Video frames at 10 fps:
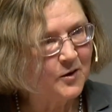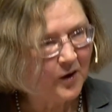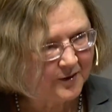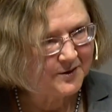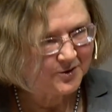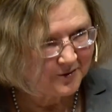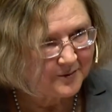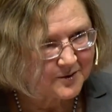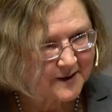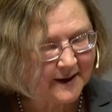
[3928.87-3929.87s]

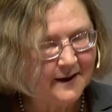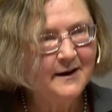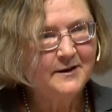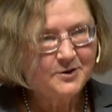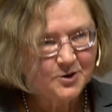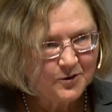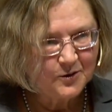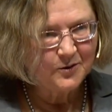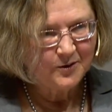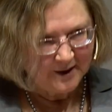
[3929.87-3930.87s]
contributing
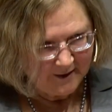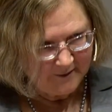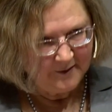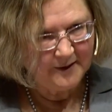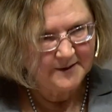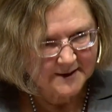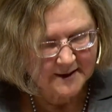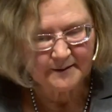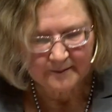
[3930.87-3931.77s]
to these